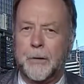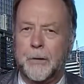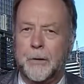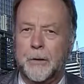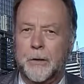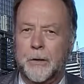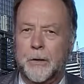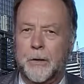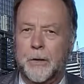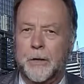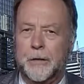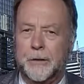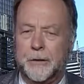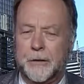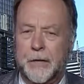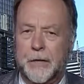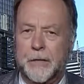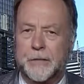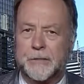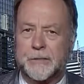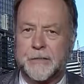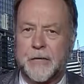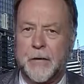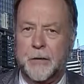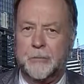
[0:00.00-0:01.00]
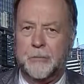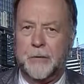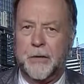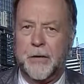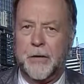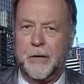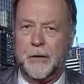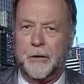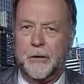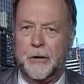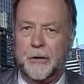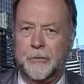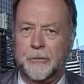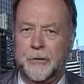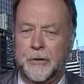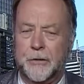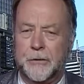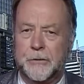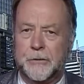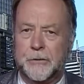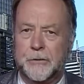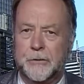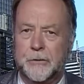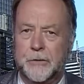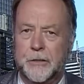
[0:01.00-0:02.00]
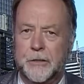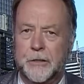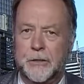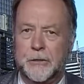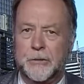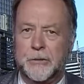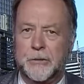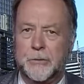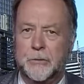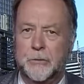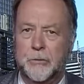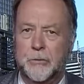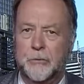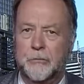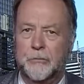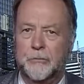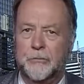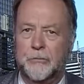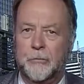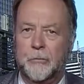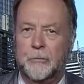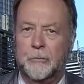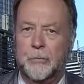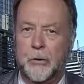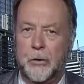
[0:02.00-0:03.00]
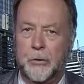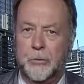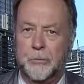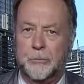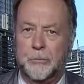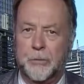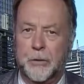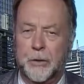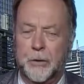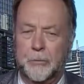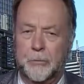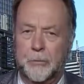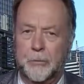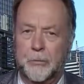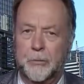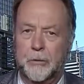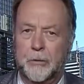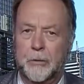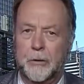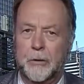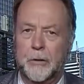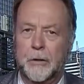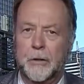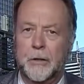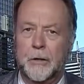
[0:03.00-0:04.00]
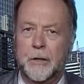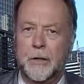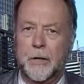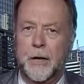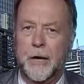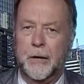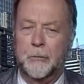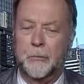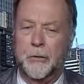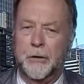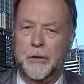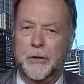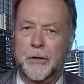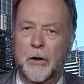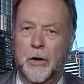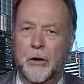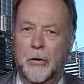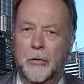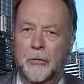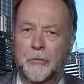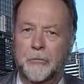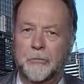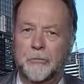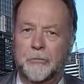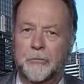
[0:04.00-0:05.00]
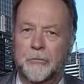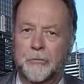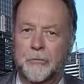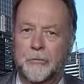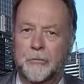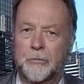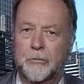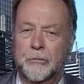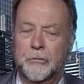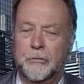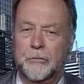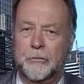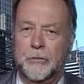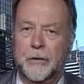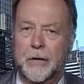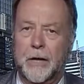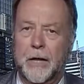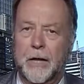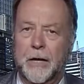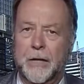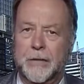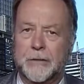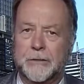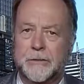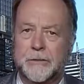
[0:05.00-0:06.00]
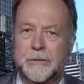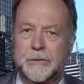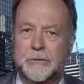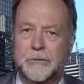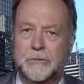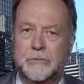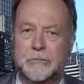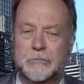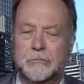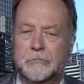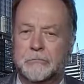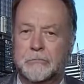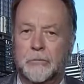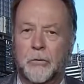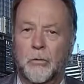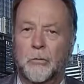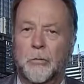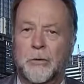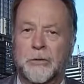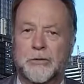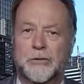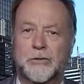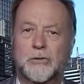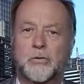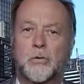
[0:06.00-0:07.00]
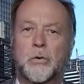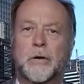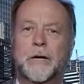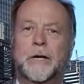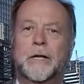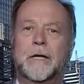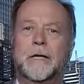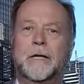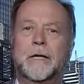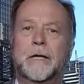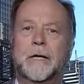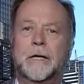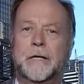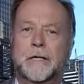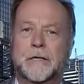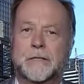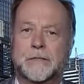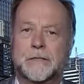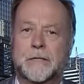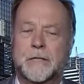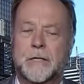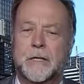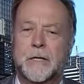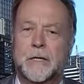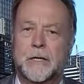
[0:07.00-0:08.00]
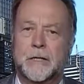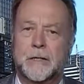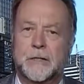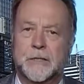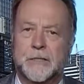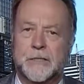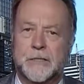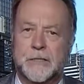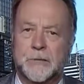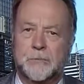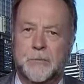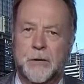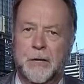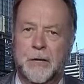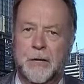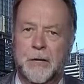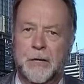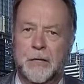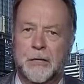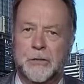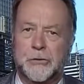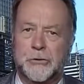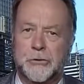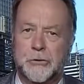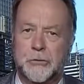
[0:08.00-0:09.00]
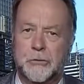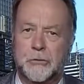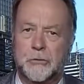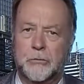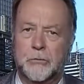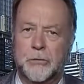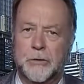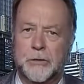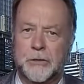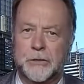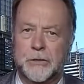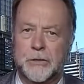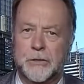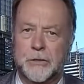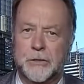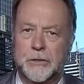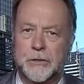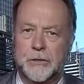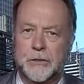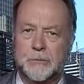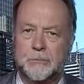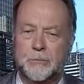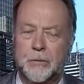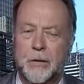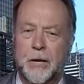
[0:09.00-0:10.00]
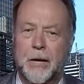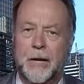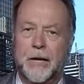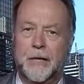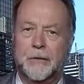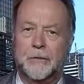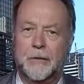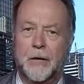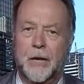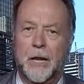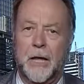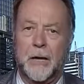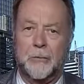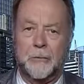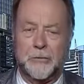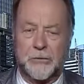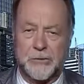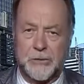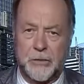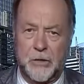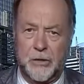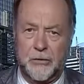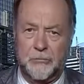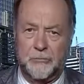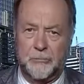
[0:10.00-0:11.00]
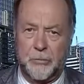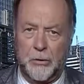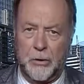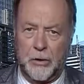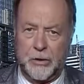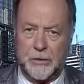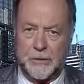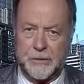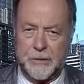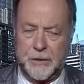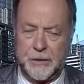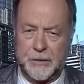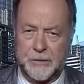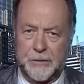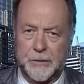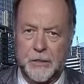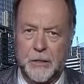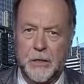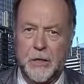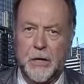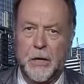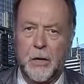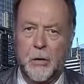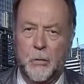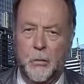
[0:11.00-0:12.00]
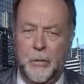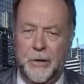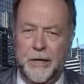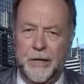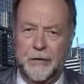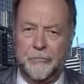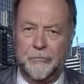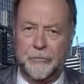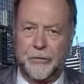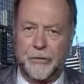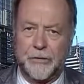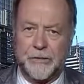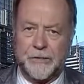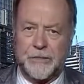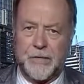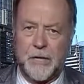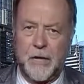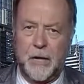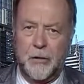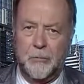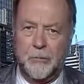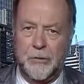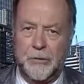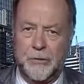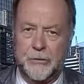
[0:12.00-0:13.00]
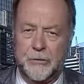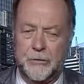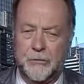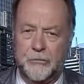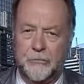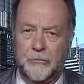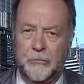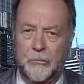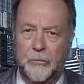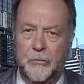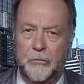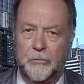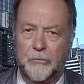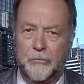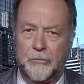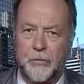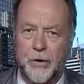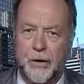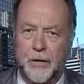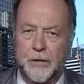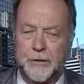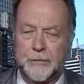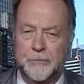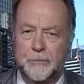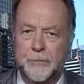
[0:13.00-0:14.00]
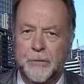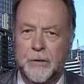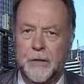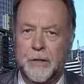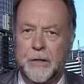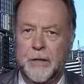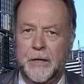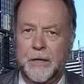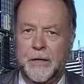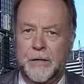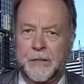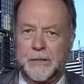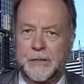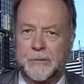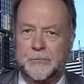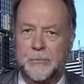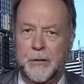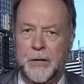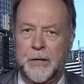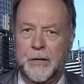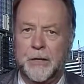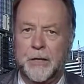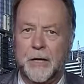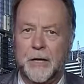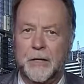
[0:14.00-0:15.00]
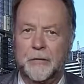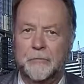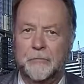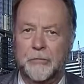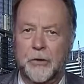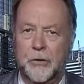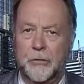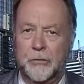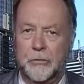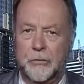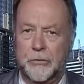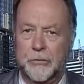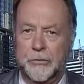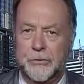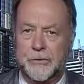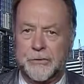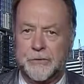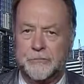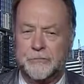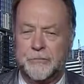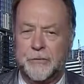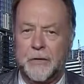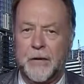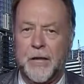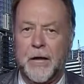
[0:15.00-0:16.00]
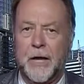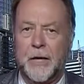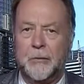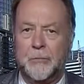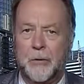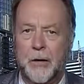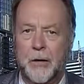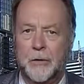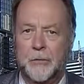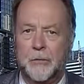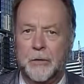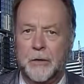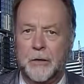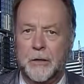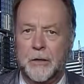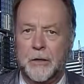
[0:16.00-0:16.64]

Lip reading: It does come down, I think, to the issue of boat people, and we know for the last almost 20 years this has been an issue which has plagued the Labor side of politics. Whenever it's come into the forefront, it's been a vote loser for Labor.